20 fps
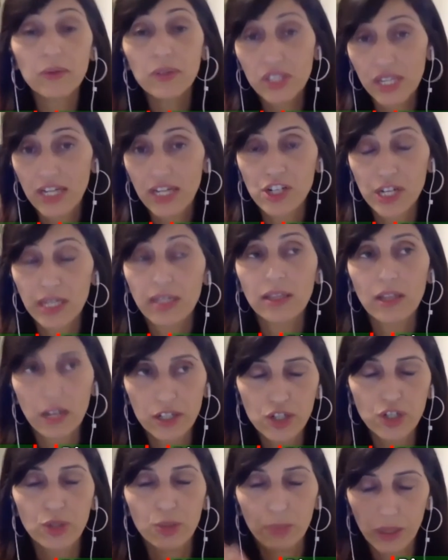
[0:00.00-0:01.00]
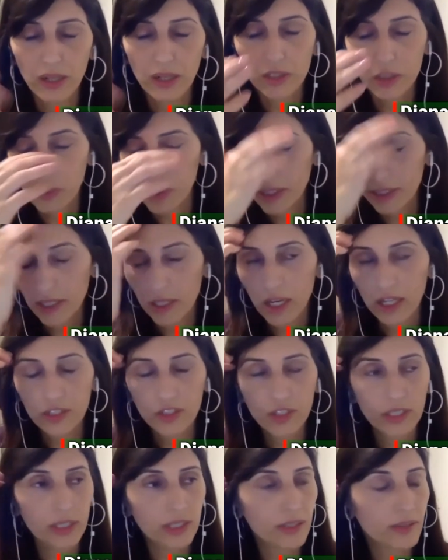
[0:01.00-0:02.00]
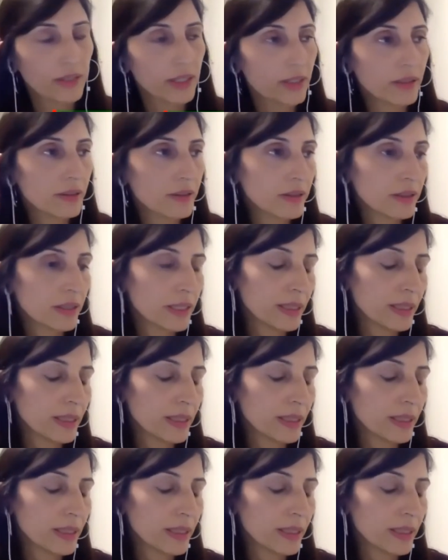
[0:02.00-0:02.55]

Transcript: It's actually illogical, but I'll explain the logic and then